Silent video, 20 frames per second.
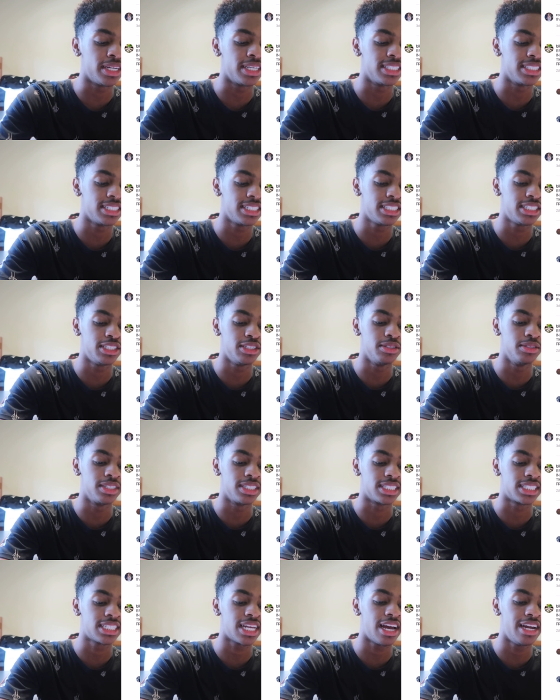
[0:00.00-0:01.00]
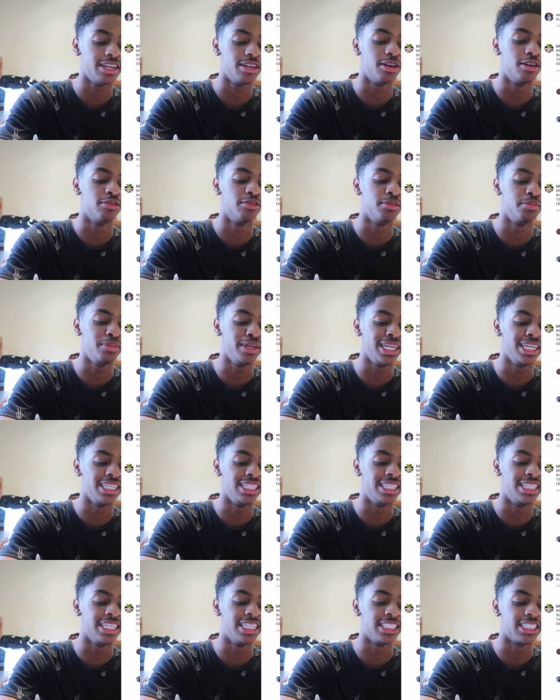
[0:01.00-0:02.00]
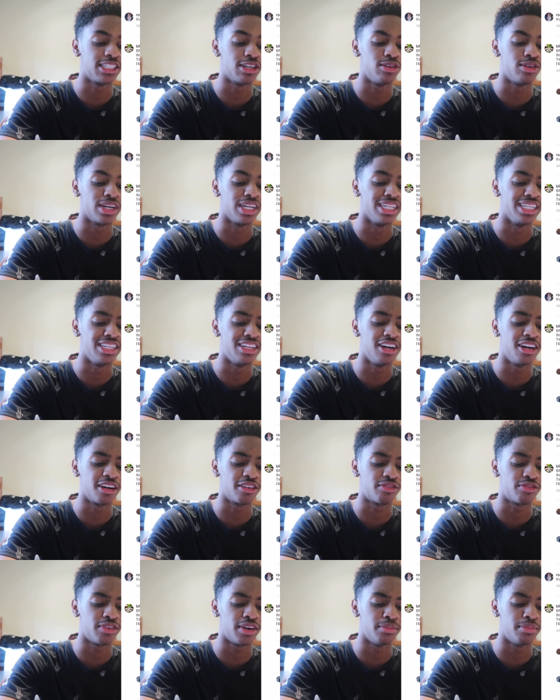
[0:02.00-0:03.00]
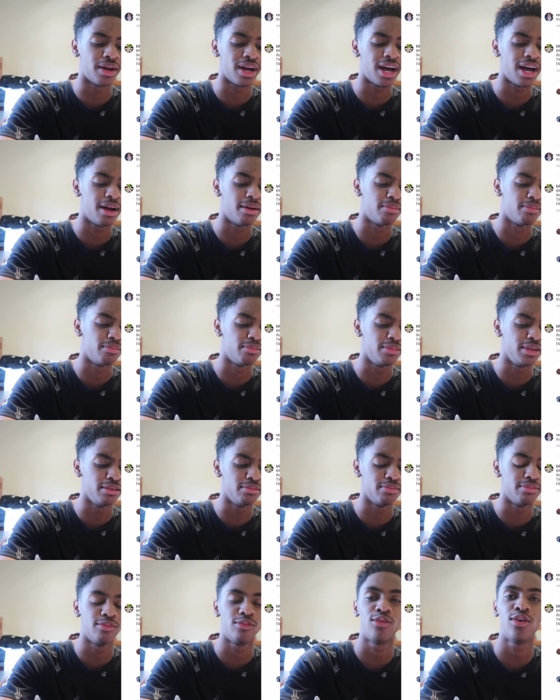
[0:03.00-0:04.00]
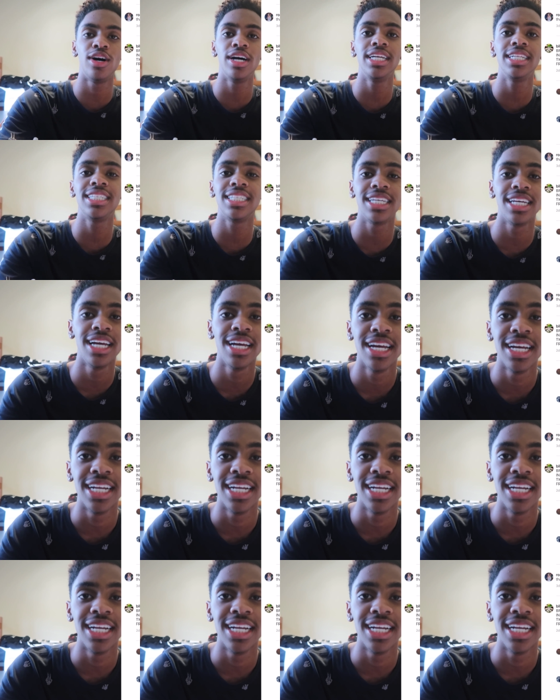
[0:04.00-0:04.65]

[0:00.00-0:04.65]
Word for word: because this dude is tight over being dissed on a dunk from a Habib. What?